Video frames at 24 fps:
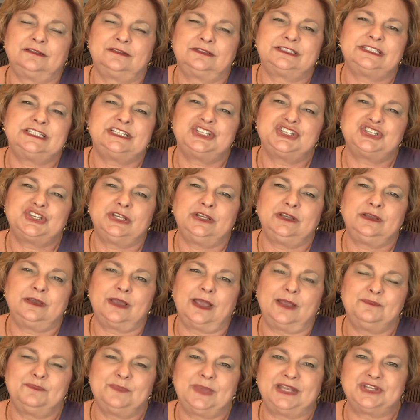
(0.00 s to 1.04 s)
teaching
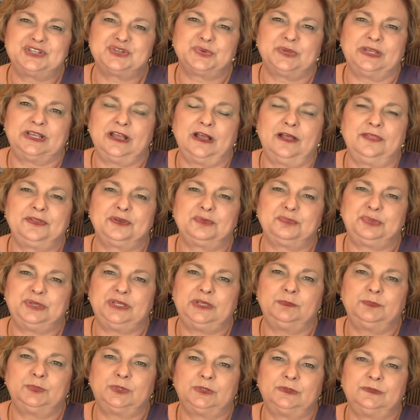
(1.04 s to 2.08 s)
and mentoring other
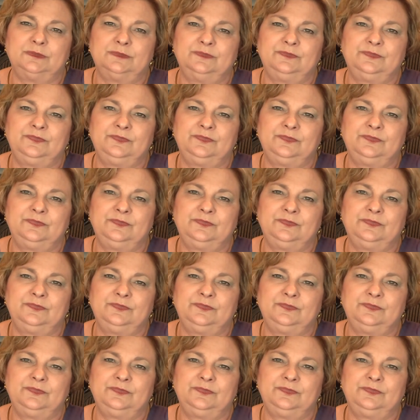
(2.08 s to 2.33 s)
people,